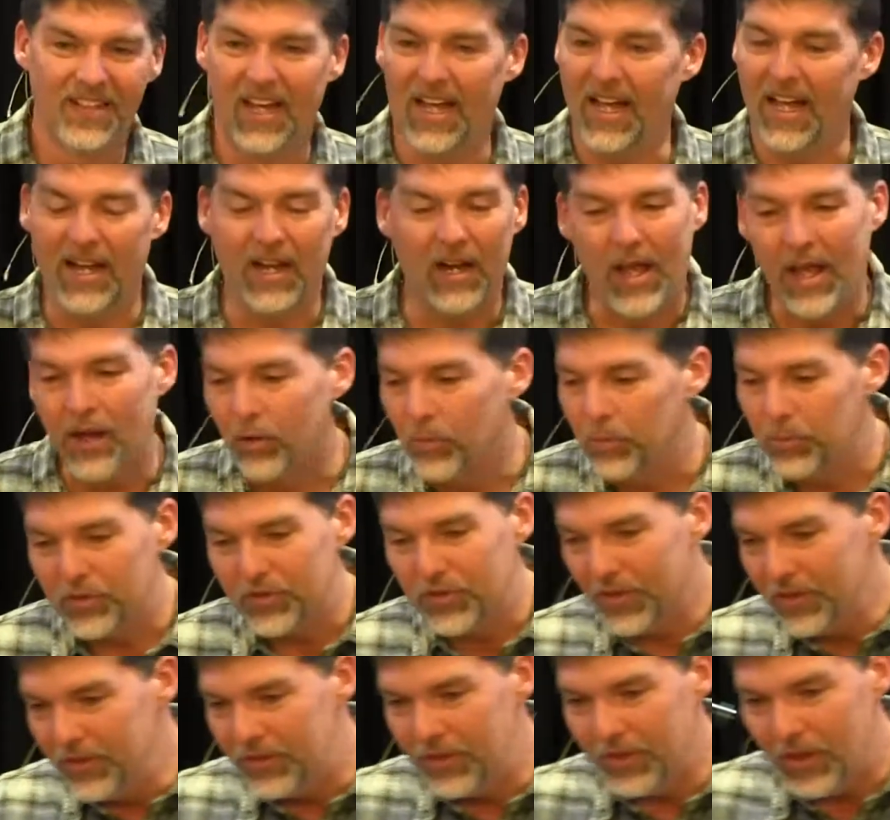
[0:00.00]
I, I, don't
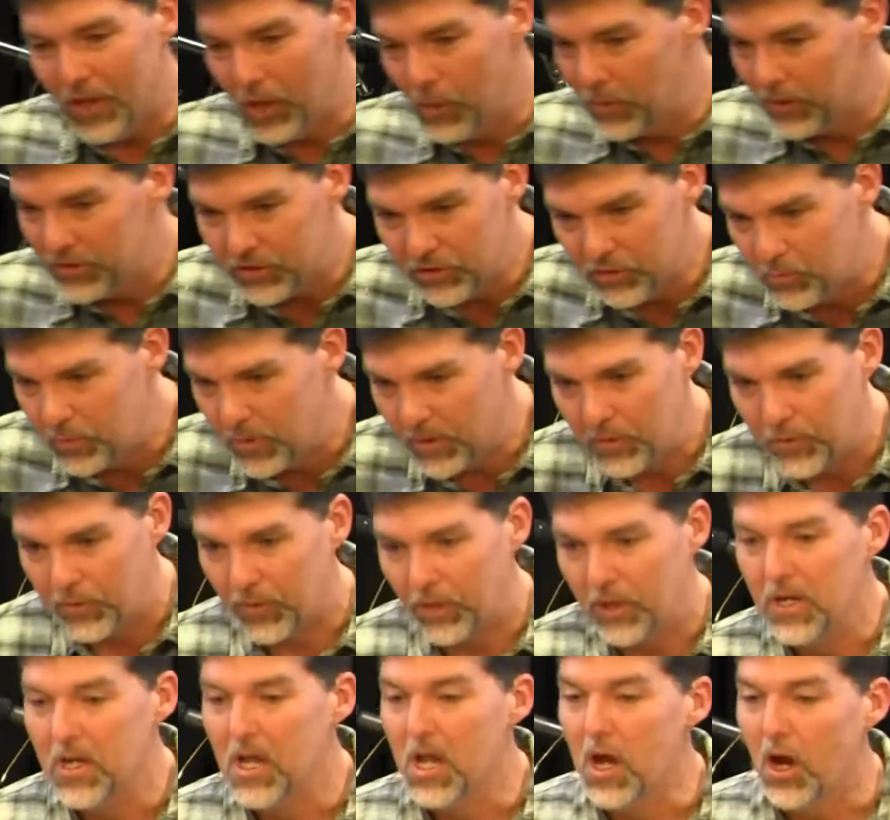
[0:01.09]
pretend to know what you've been
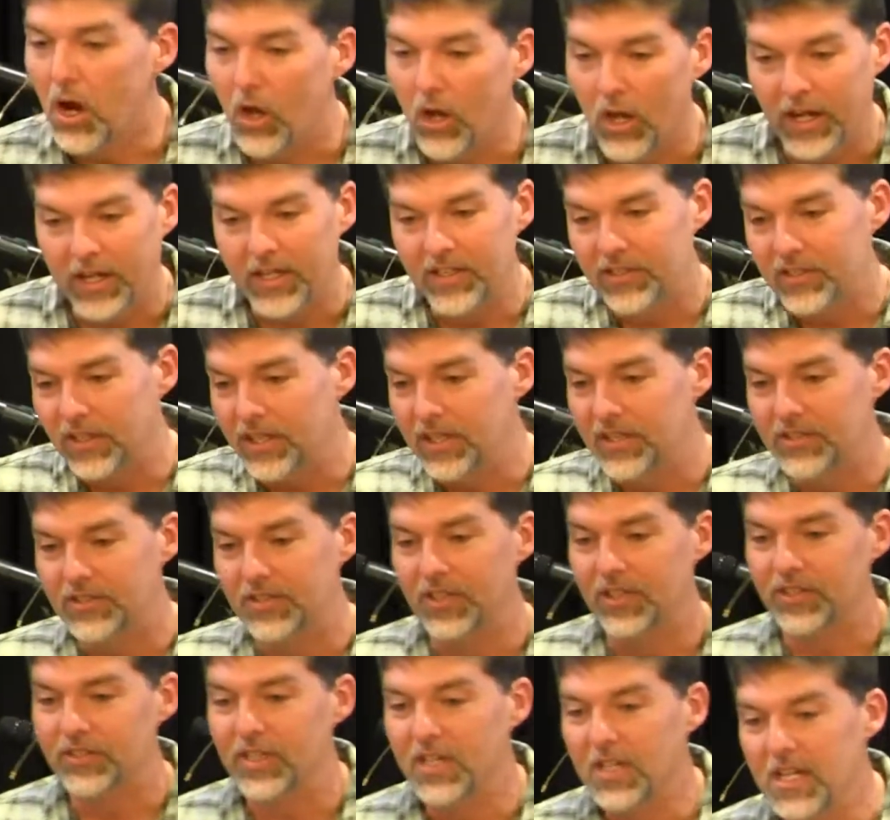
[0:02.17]
through. All I can tell you is
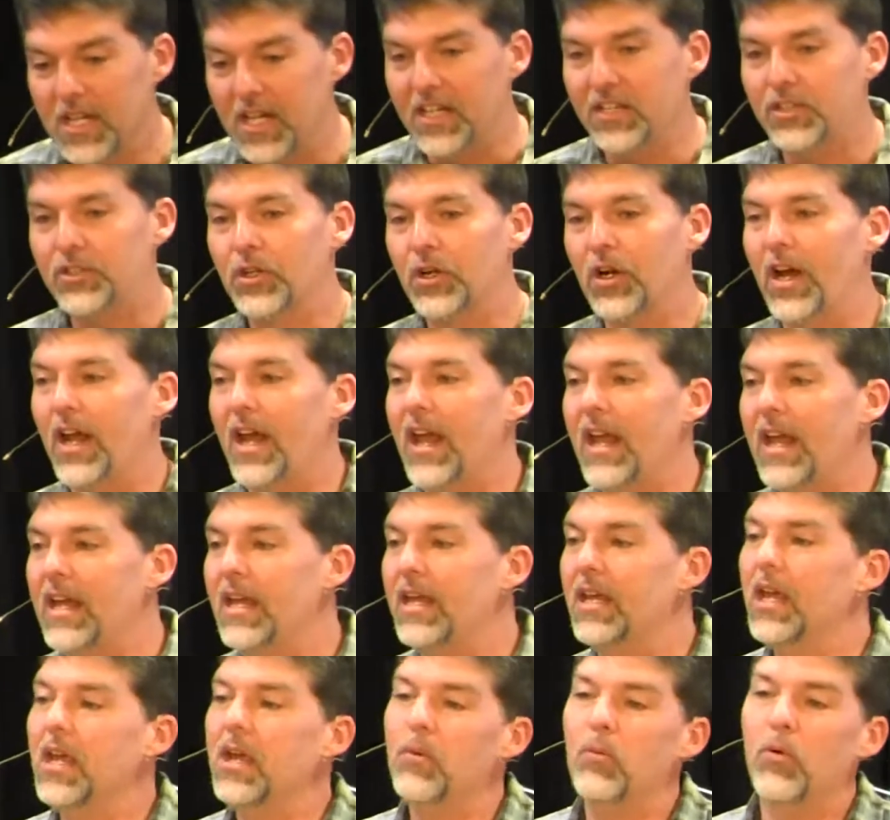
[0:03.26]
this, is your
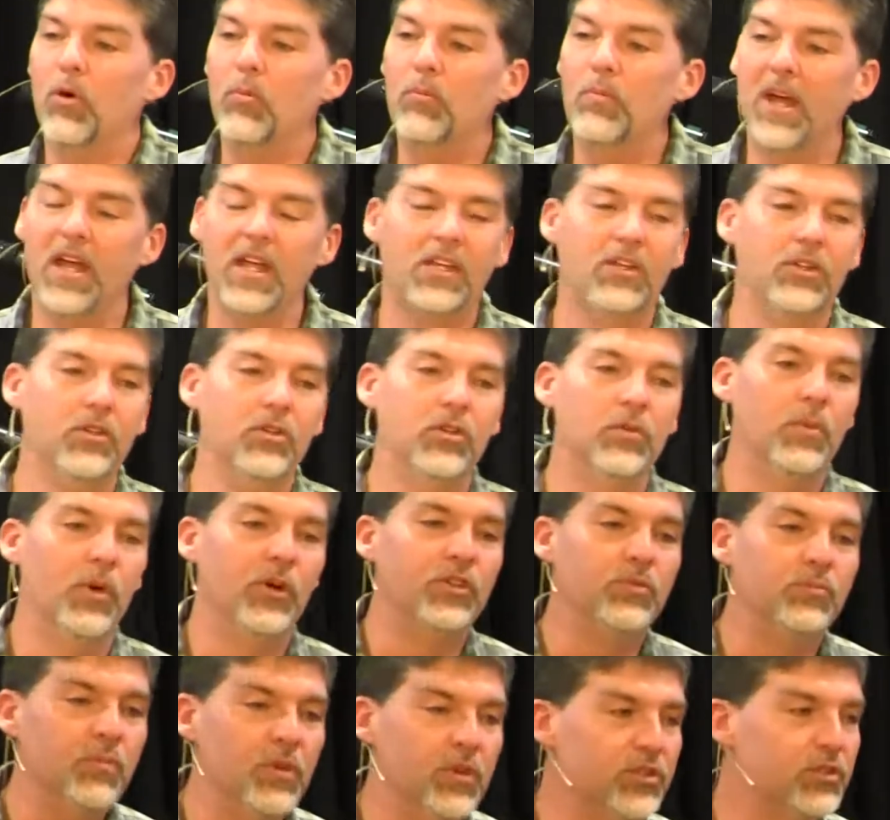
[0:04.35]
hate will make you the
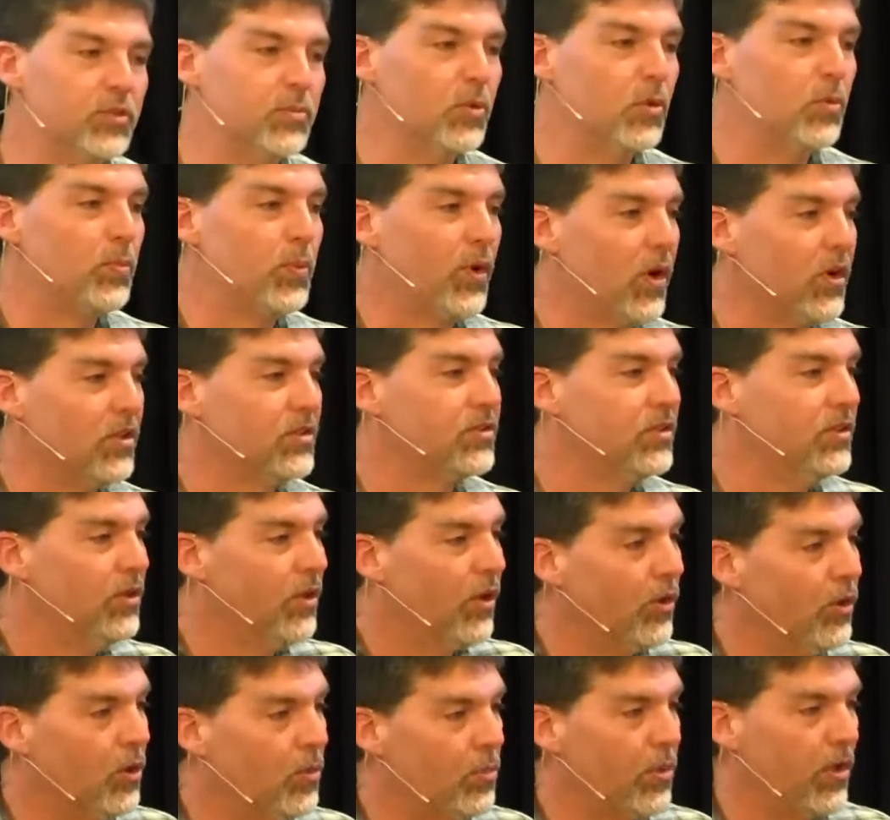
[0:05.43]
most miserable person
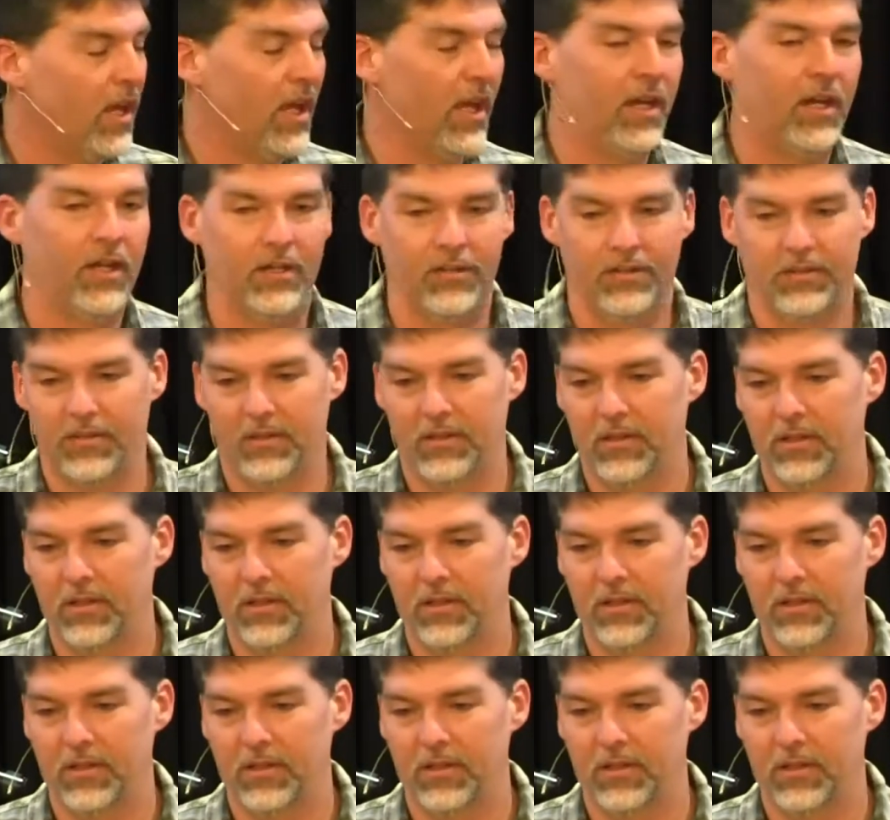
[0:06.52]
on the planet.